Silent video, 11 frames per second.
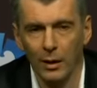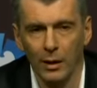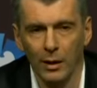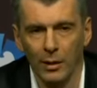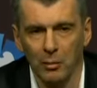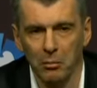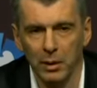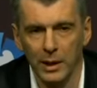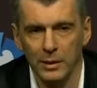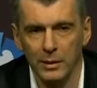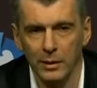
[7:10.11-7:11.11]
Uh,
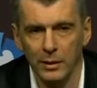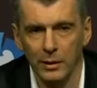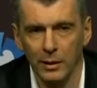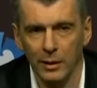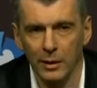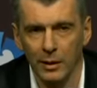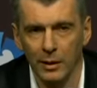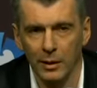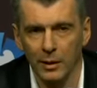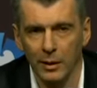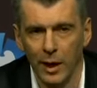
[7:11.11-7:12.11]
but
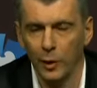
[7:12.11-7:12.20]
uh,